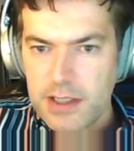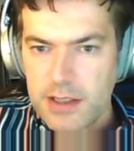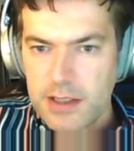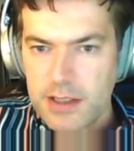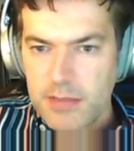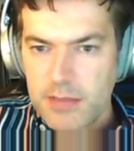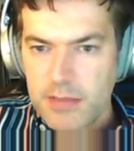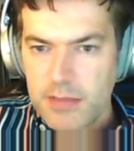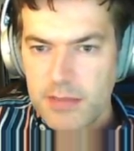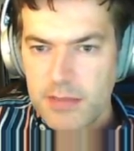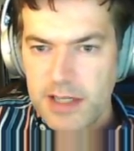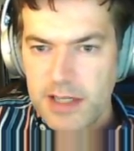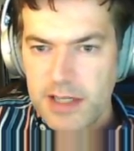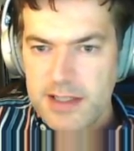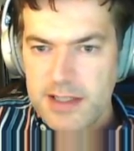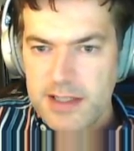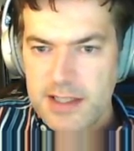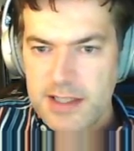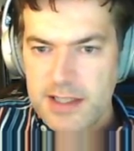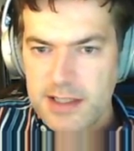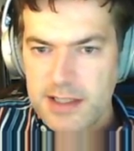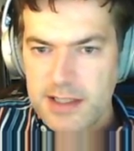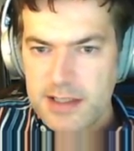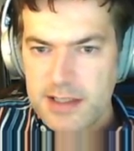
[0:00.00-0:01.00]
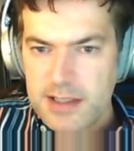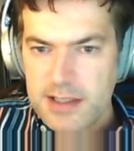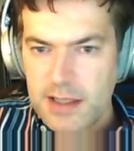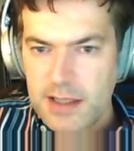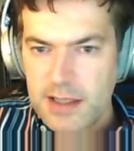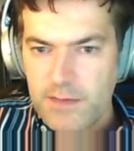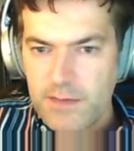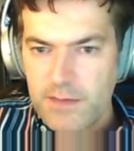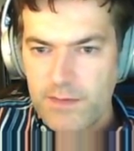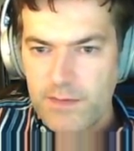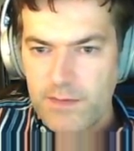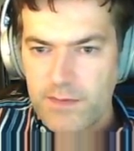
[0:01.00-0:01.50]
minus 60
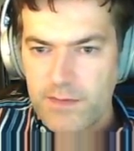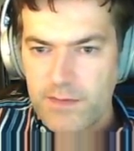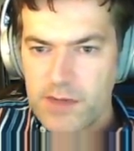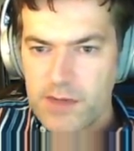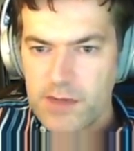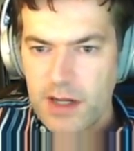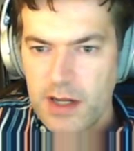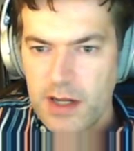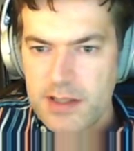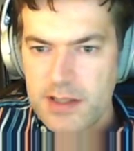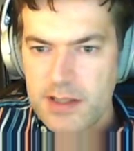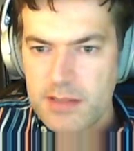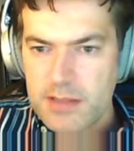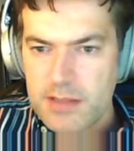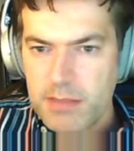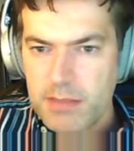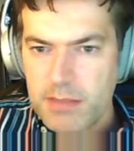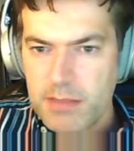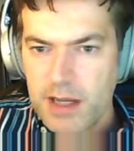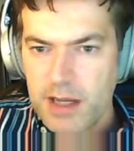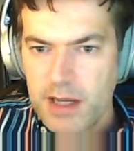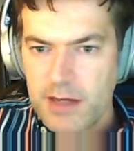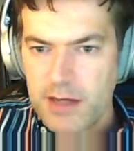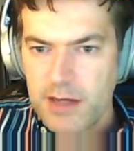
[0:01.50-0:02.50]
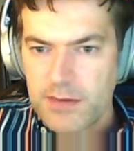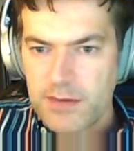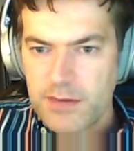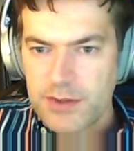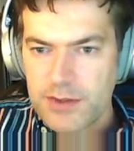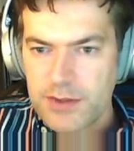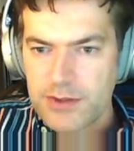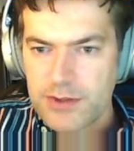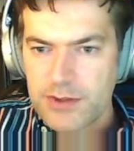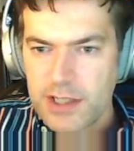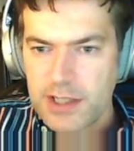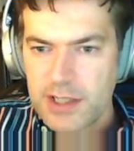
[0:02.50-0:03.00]
cos pi over
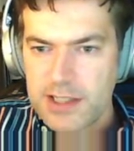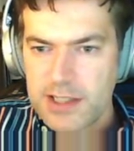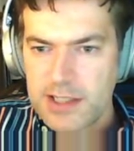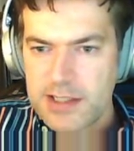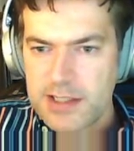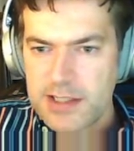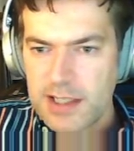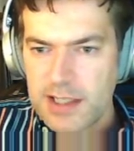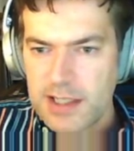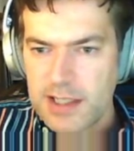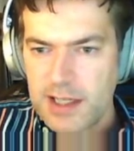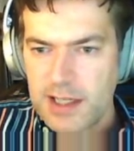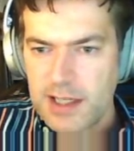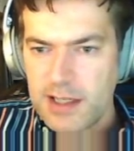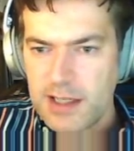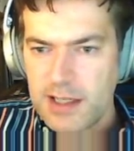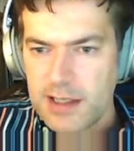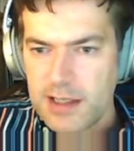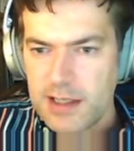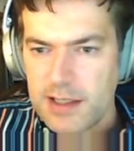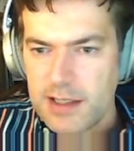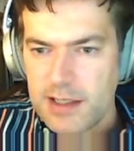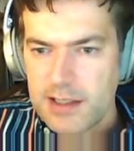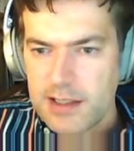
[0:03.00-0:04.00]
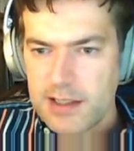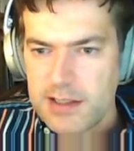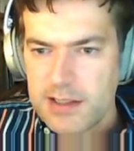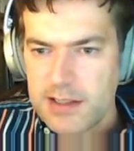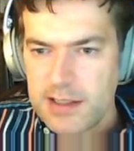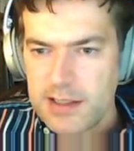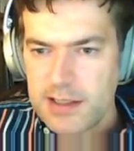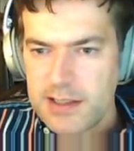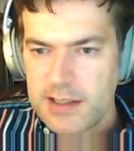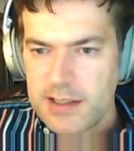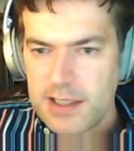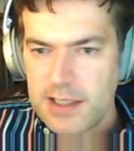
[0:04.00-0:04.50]
3 t
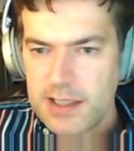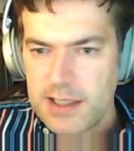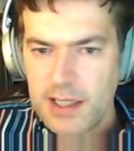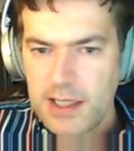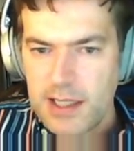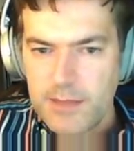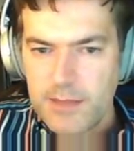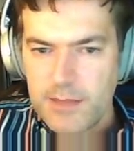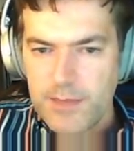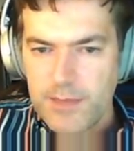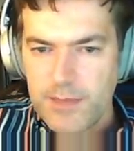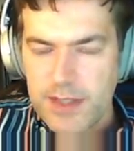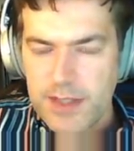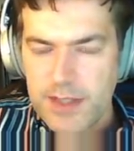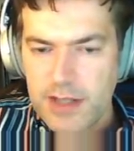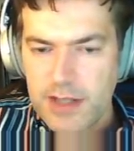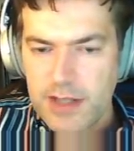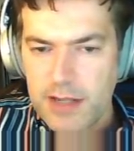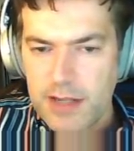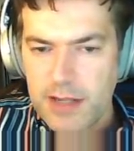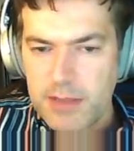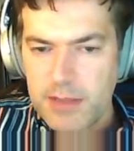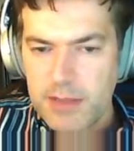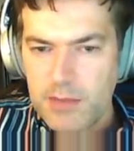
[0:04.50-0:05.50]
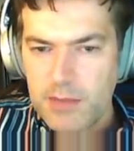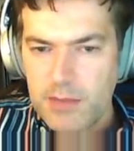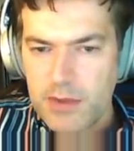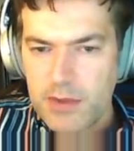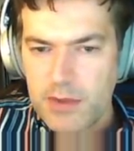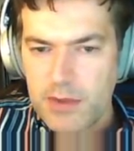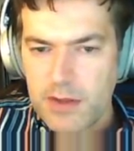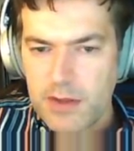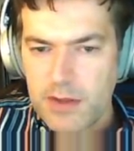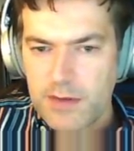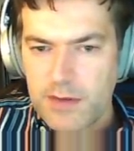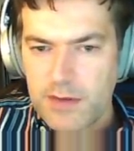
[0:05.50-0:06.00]
dt. So that'll be 1
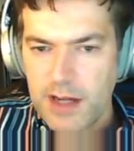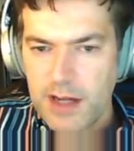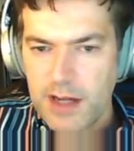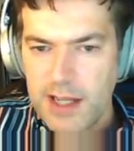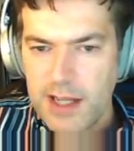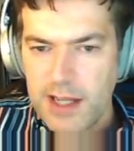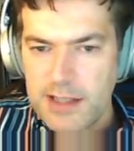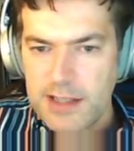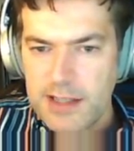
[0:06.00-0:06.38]
over 8.